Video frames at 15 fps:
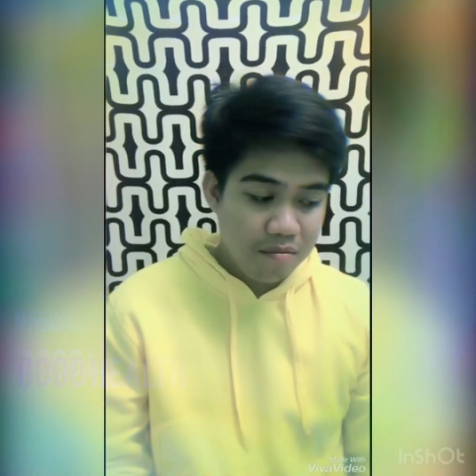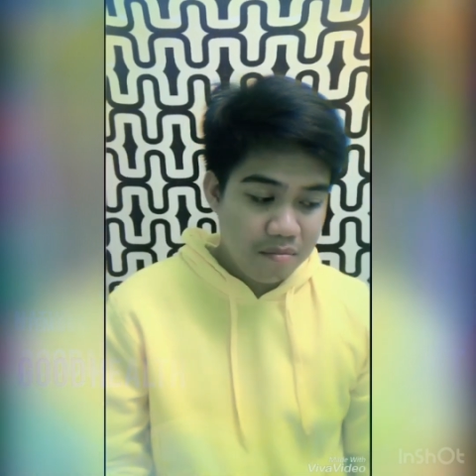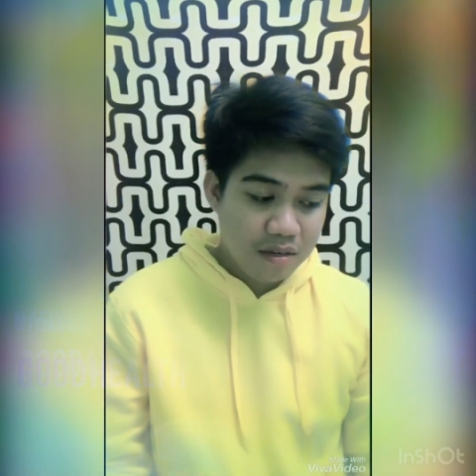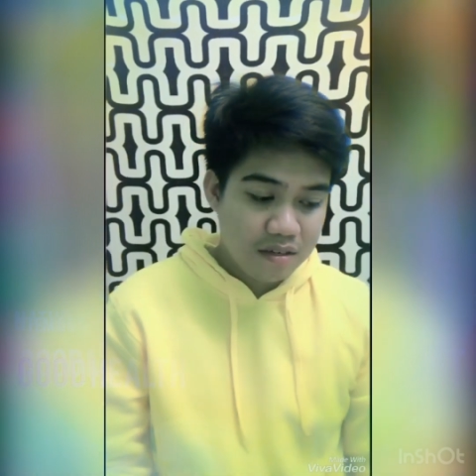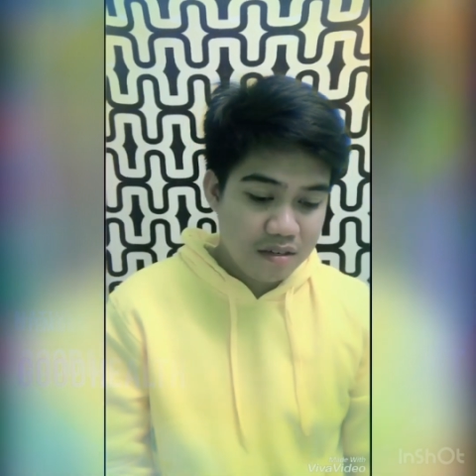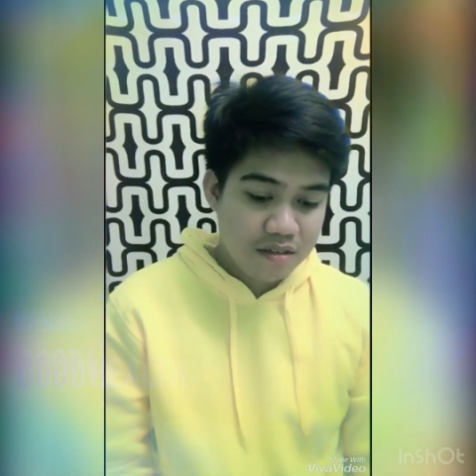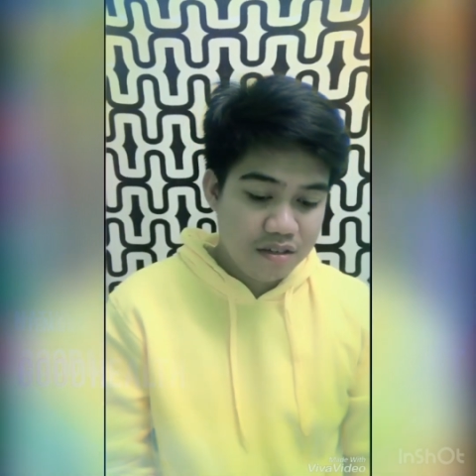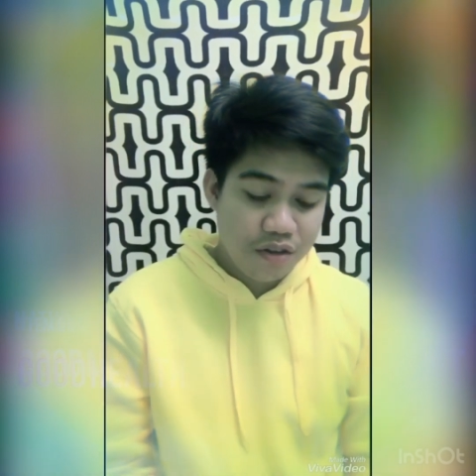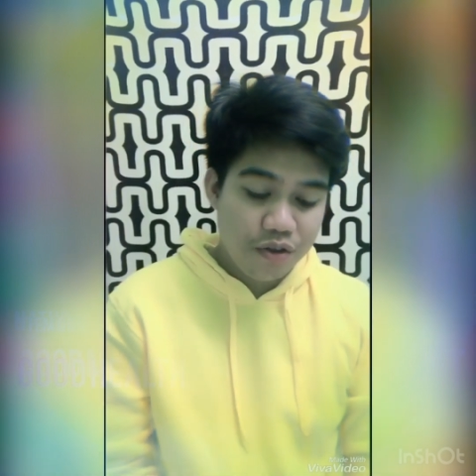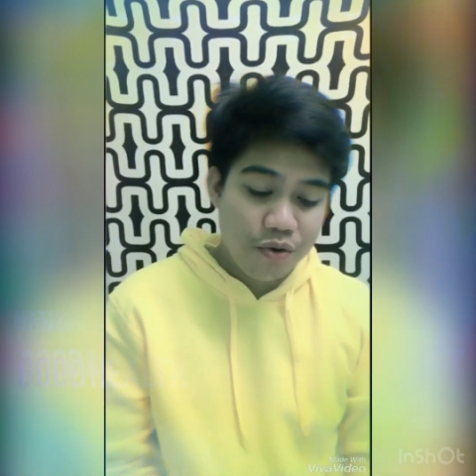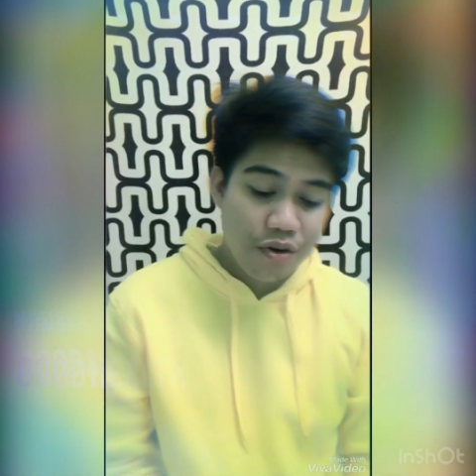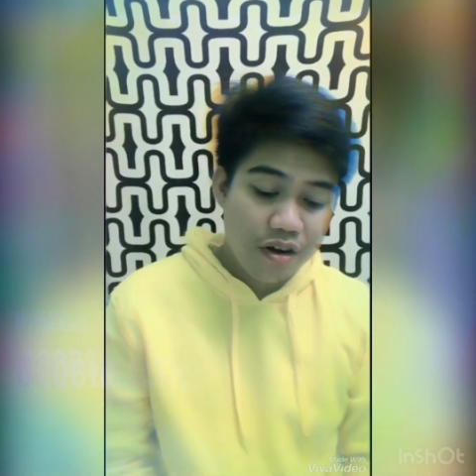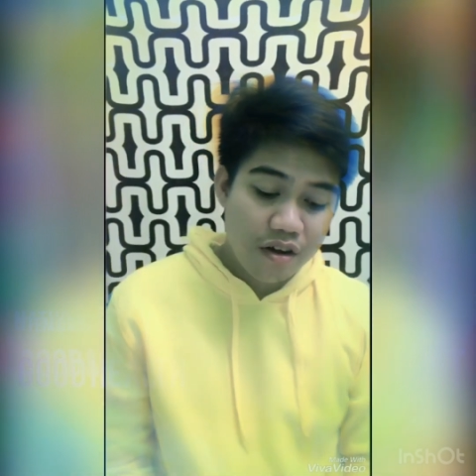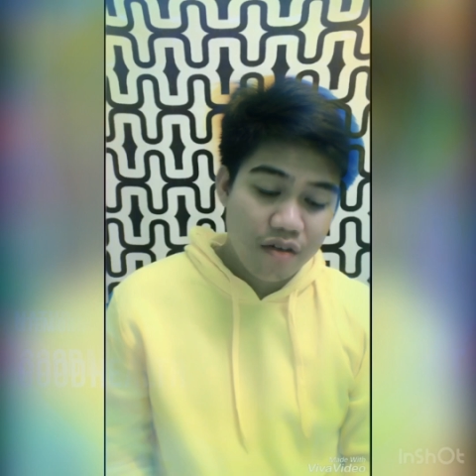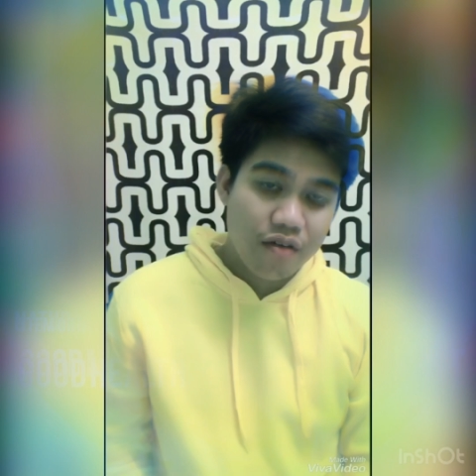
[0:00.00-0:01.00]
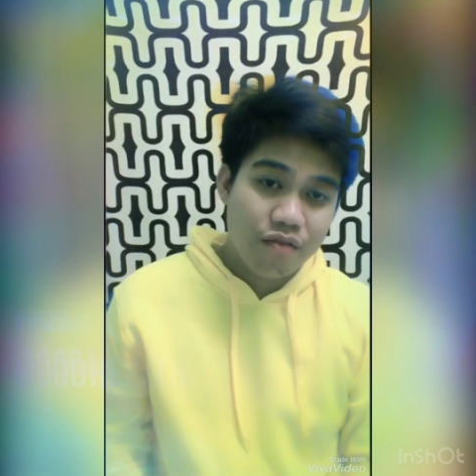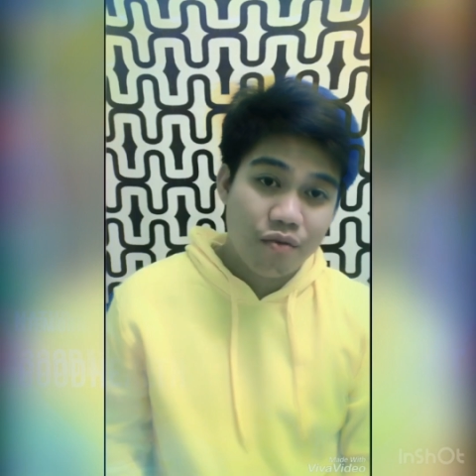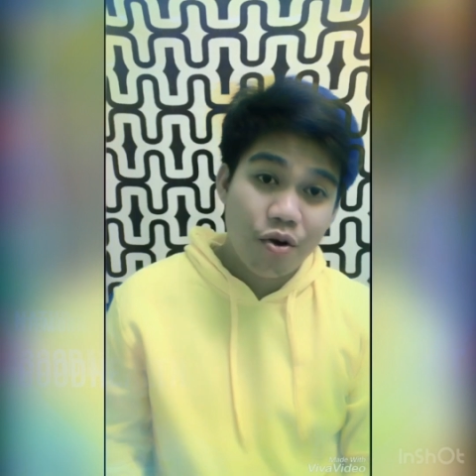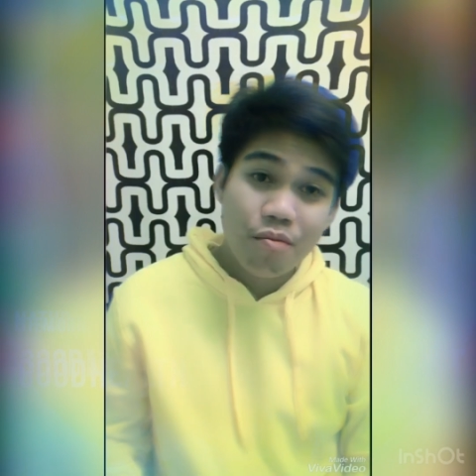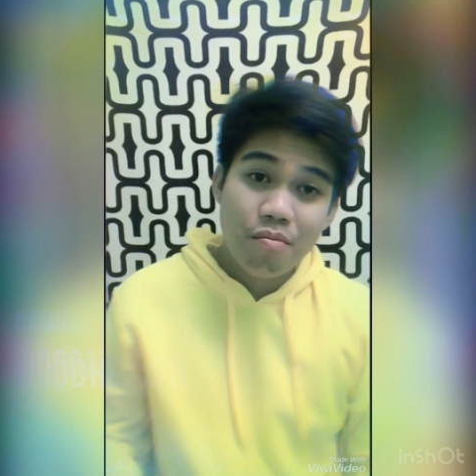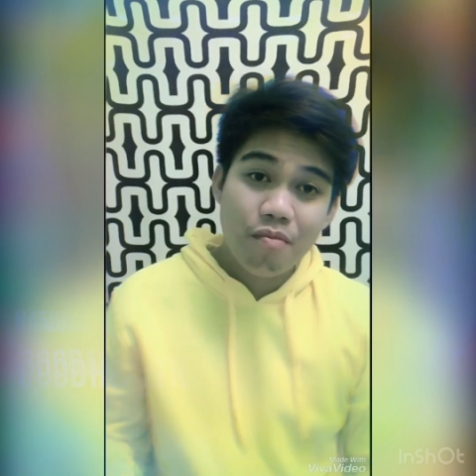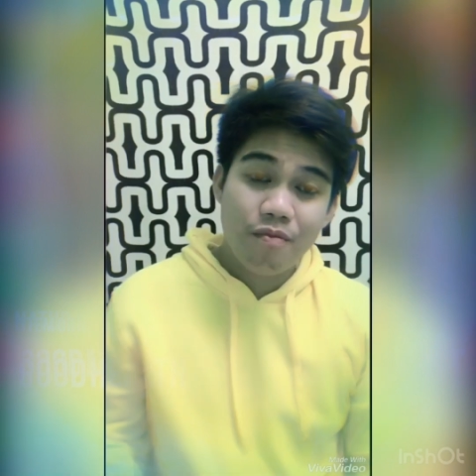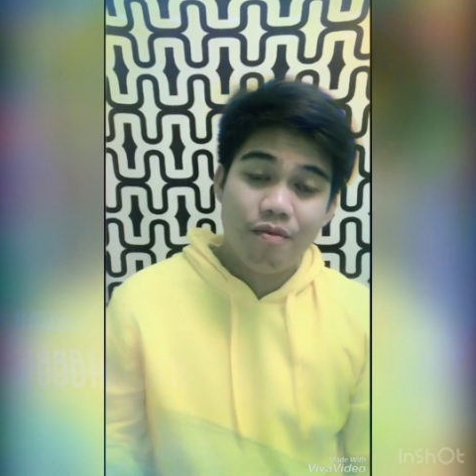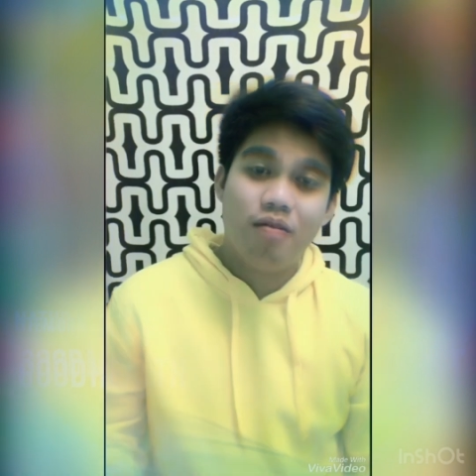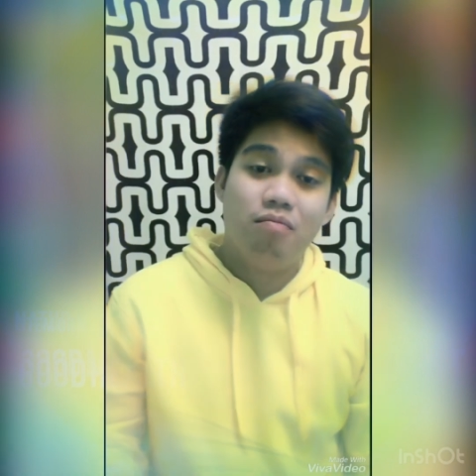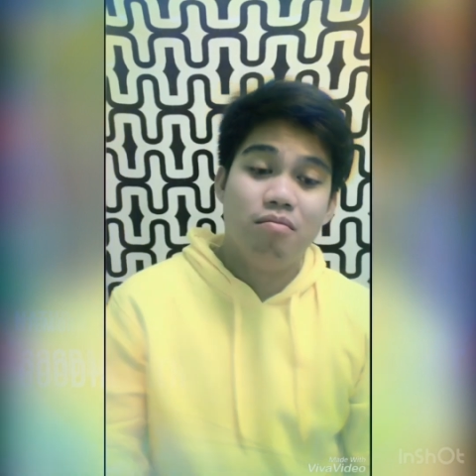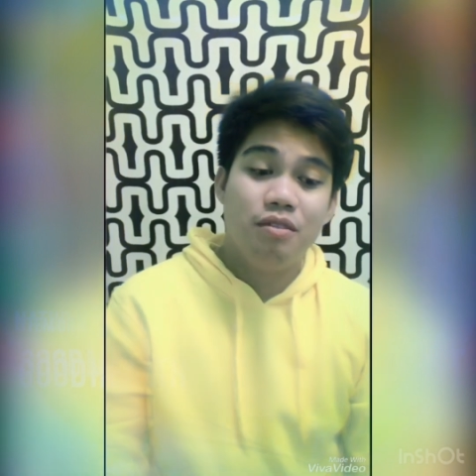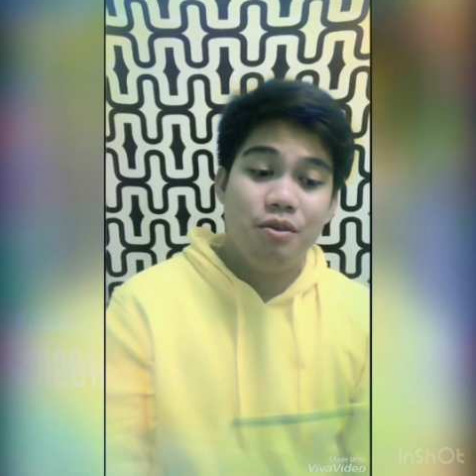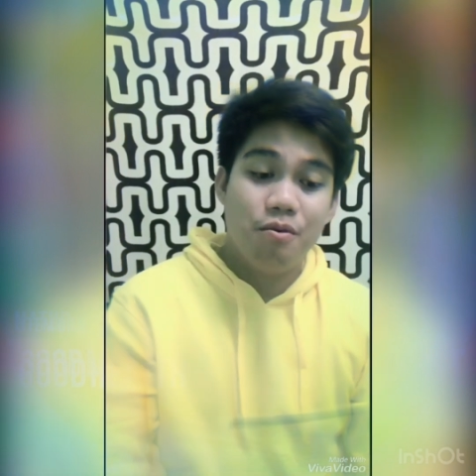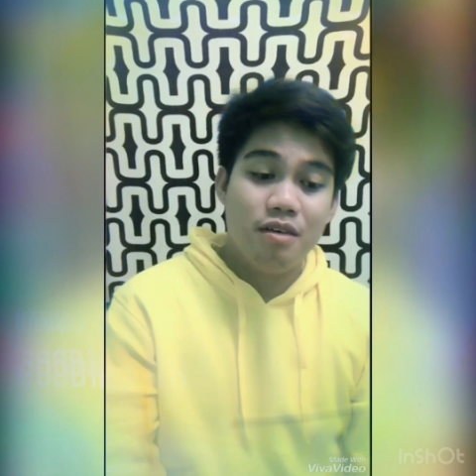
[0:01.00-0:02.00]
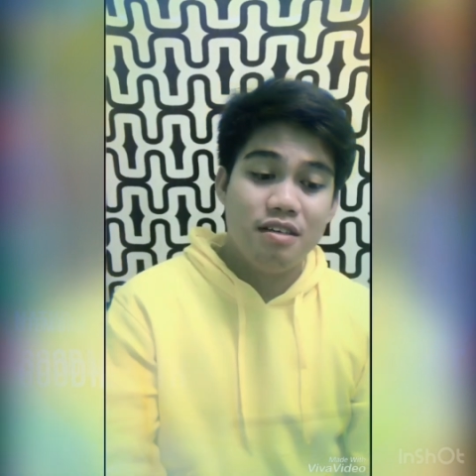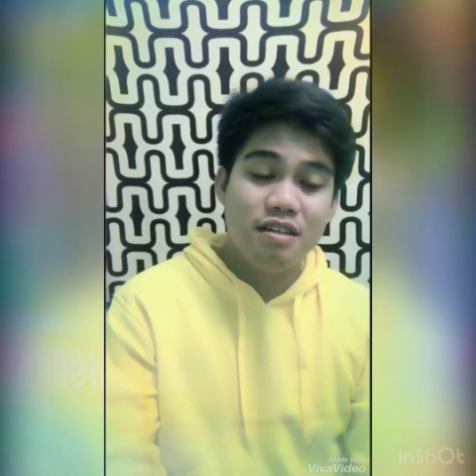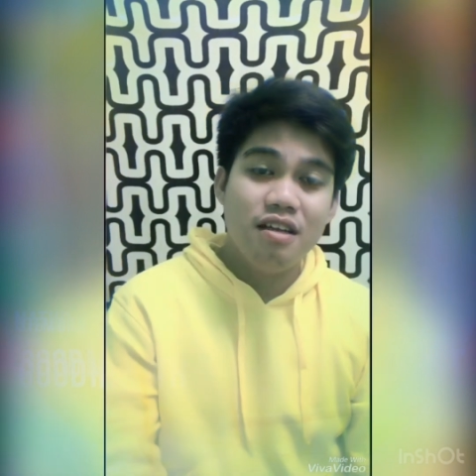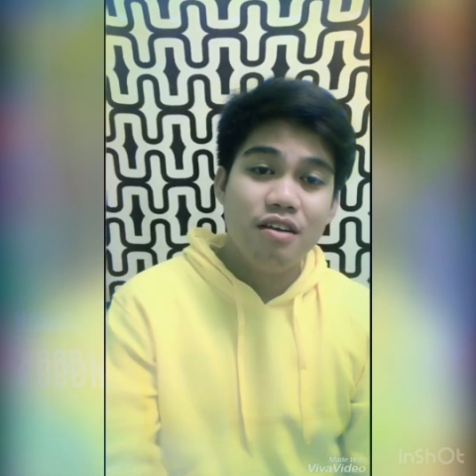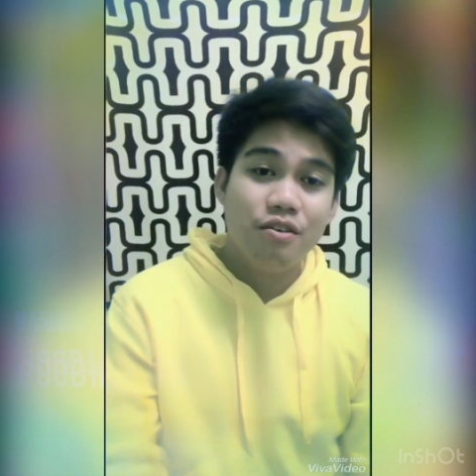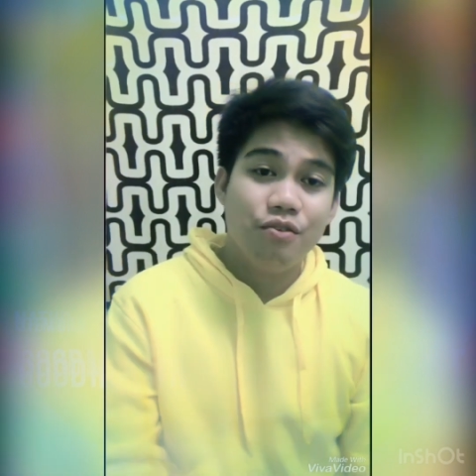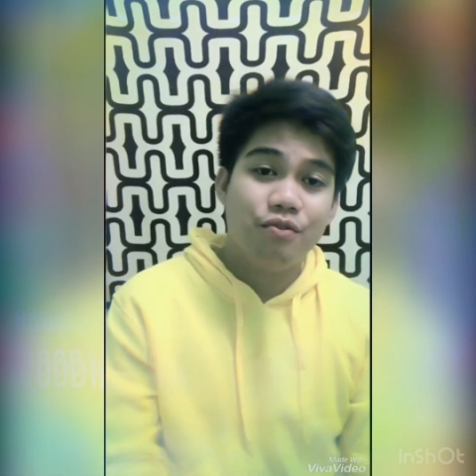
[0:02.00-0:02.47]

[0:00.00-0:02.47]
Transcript: mag-secure ng form from DOST,